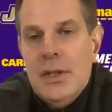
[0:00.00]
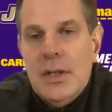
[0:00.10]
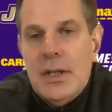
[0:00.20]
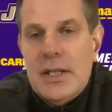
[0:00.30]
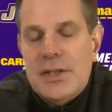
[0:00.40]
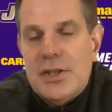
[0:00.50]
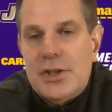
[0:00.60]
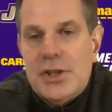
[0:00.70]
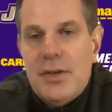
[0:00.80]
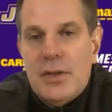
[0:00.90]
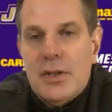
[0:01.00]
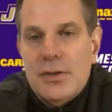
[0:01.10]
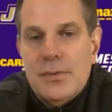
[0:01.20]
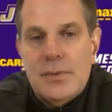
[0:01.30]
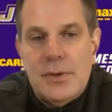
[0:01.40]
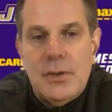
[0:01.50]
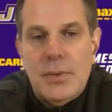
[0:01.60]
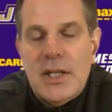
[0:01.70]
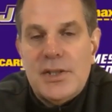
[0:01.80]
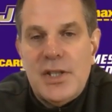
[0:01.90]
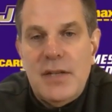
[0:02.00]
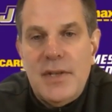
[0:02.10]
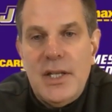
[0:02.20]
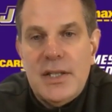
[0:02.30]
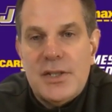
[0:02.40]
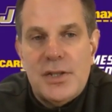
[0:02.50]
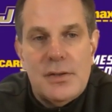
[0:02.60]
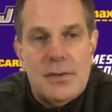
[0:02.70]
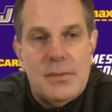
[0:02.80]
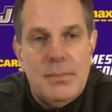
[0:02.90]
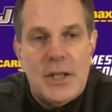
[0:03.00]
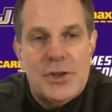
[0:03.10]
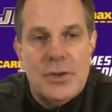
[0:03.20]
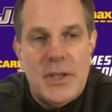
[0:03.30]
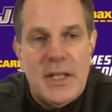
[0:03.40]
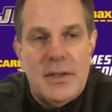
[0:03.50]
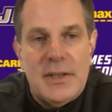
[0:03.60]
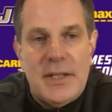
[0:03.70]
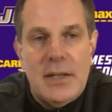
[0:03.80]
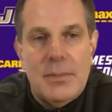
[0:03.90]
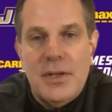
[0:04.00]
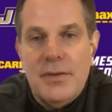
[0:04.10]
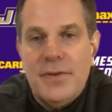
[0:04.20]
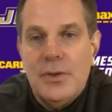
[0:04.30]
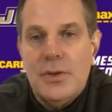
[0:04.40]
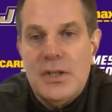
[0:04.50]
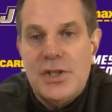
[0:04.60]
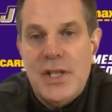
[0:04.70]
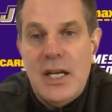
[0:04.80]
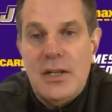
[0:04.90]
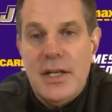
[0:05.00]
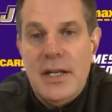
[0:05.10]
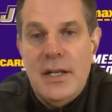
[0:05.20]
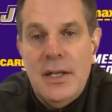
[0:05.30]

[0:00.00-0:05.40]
against each other because, we got to save the hits and make sure we get them to the field on Saturday.